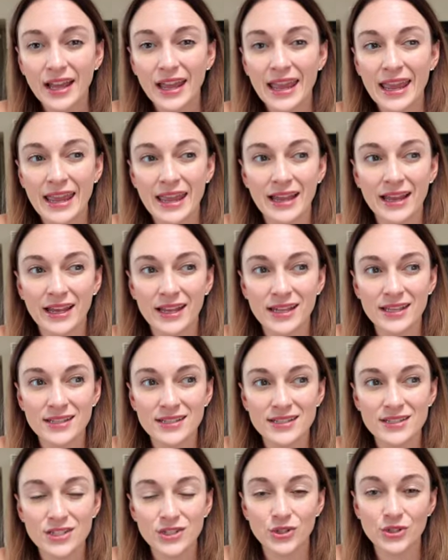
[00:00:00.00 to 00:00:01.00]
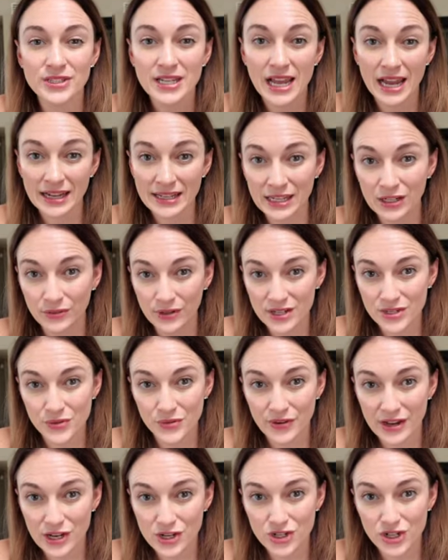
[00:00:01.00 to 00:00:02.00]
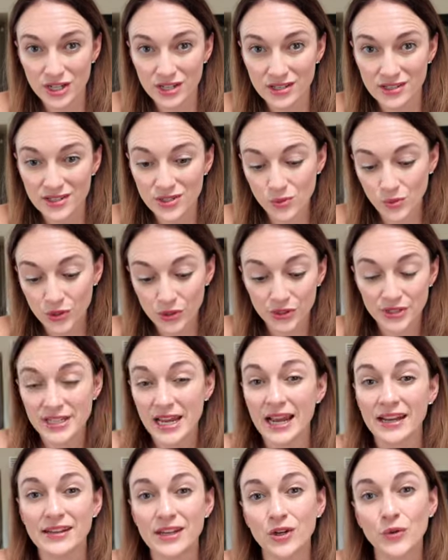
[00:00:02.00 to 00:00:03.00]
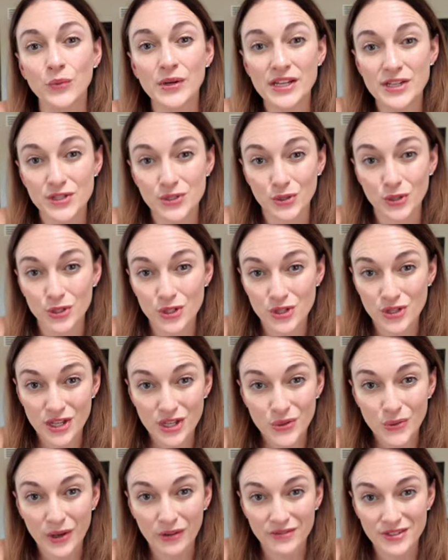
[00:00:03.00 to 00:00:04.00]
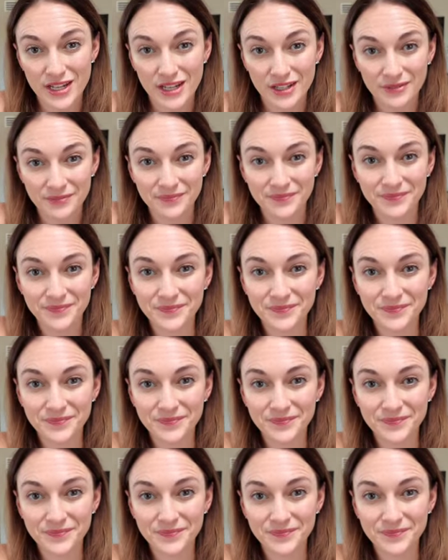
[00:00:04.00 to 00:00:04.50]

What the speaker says: and your dining reservations or your dining research that you have done.